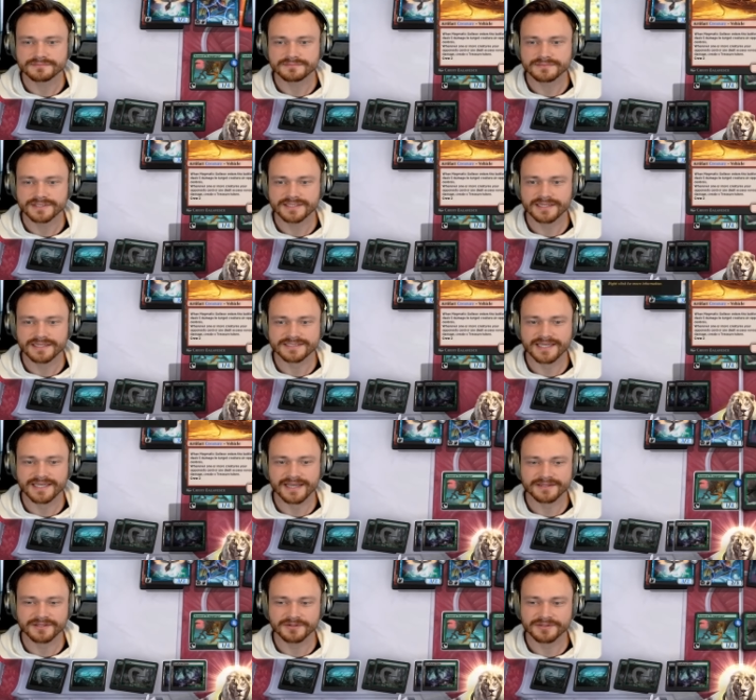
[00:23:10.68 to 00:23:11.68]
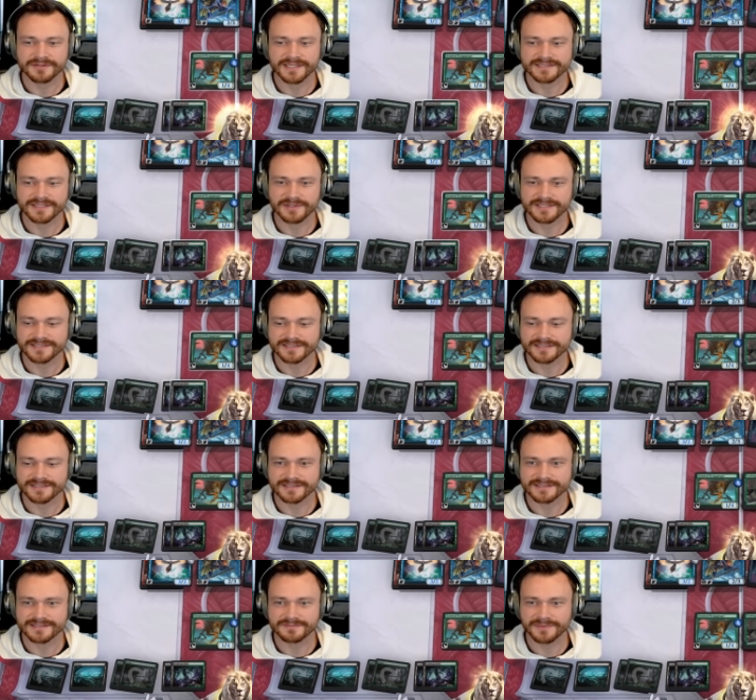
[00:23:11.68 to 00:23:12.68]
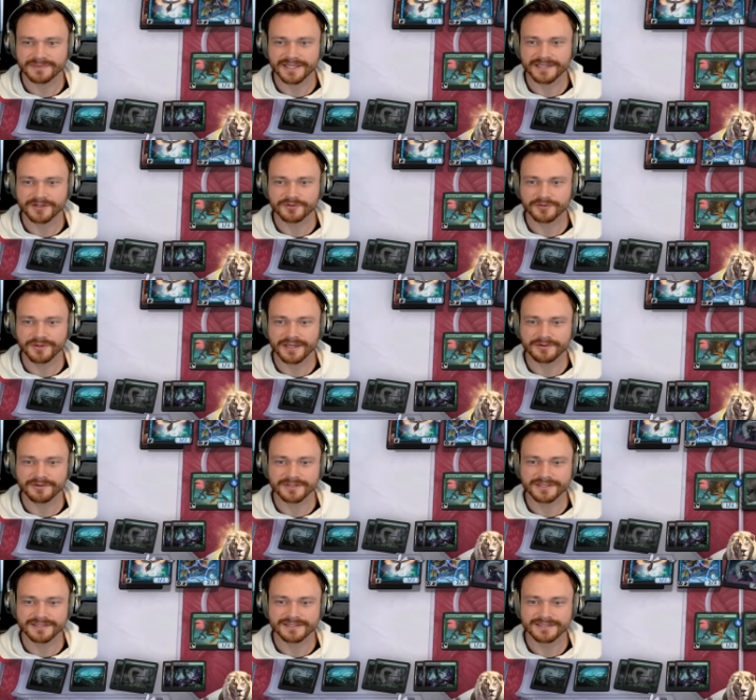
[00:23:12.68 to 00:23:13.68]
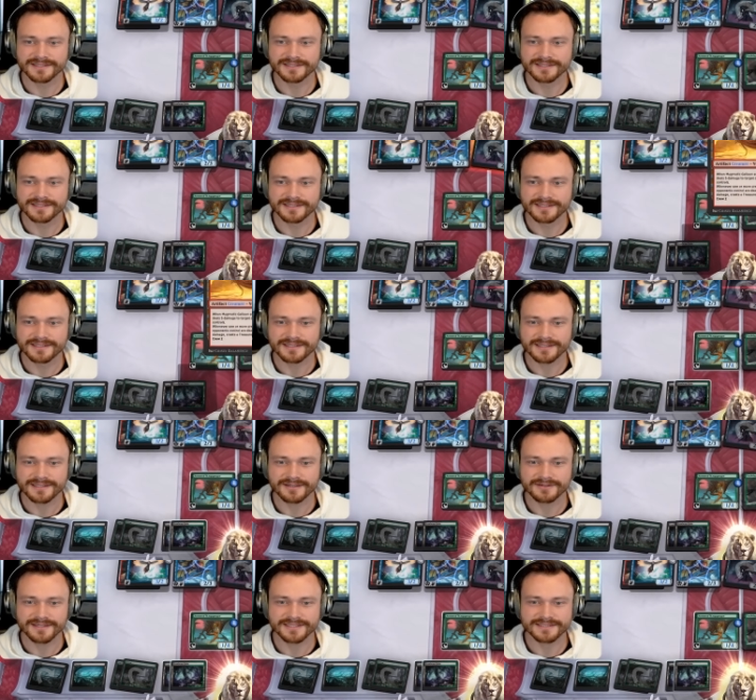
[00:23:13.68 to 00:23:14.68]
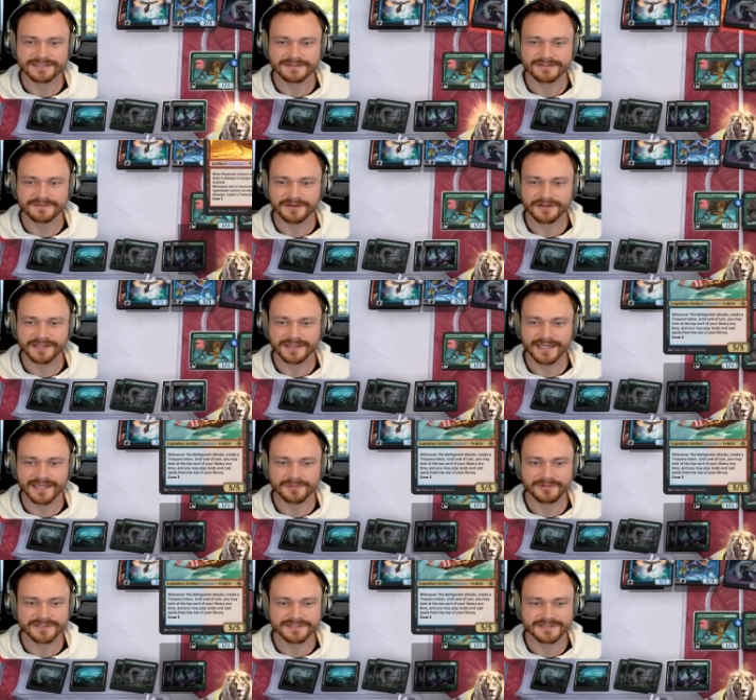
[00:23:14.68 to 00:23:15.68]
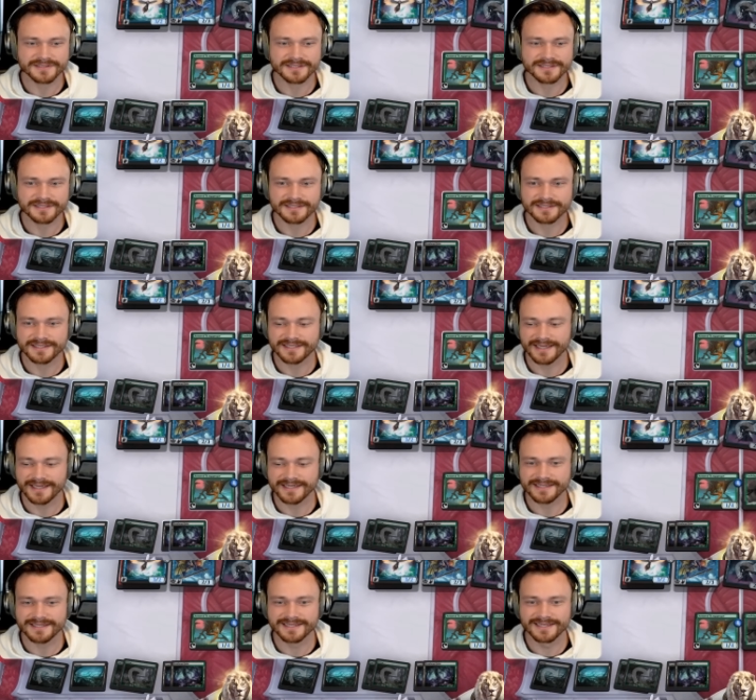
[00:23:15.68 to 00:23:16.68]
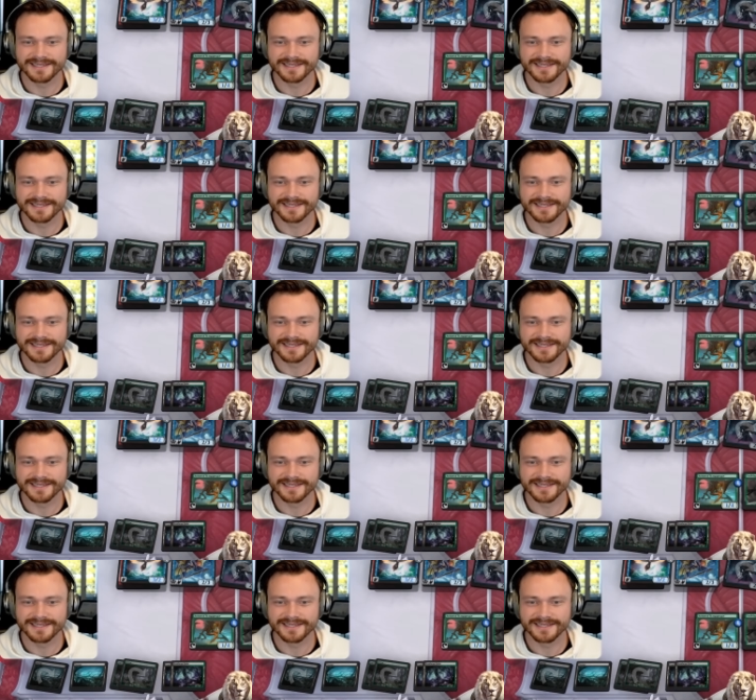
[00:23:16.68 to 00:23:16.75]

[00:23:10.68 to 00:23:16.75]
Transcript: You cannot attack, though. It has Summoning Sickness, but they can crew that one. All right, very elaborate. Okay.